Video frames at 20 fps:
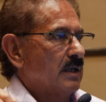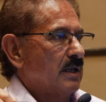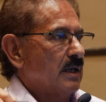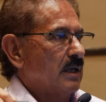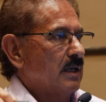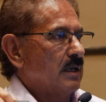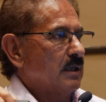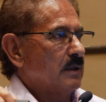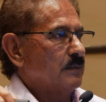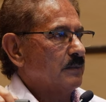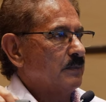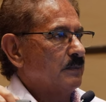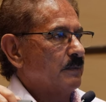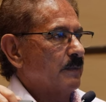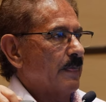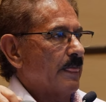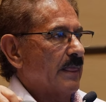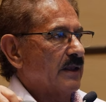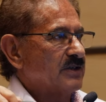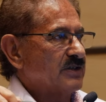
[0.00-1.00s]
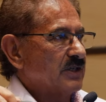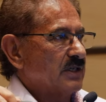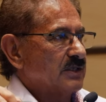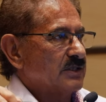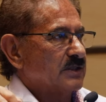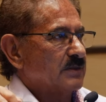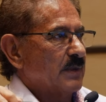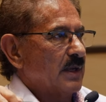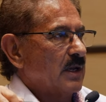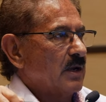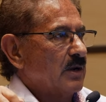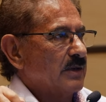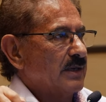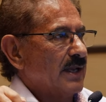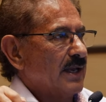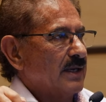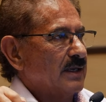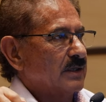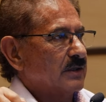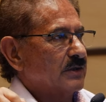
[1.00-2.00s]
Um, just my own
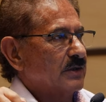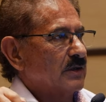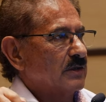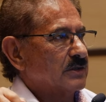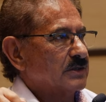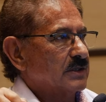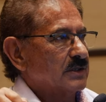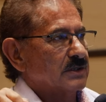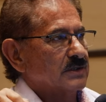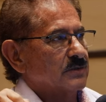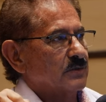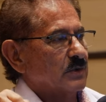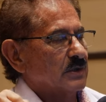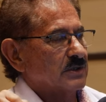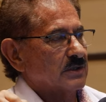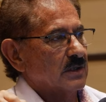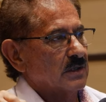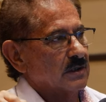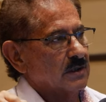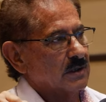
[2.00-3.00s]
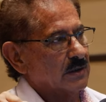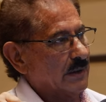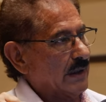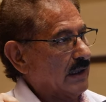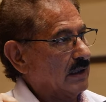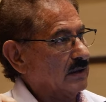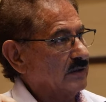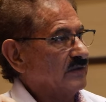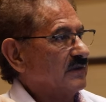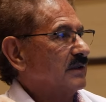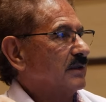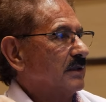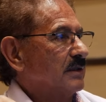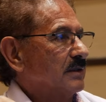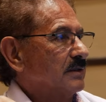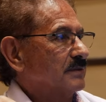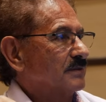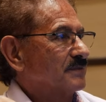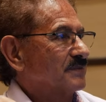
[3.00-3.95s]
anecdotes, as, which are irrelevant here.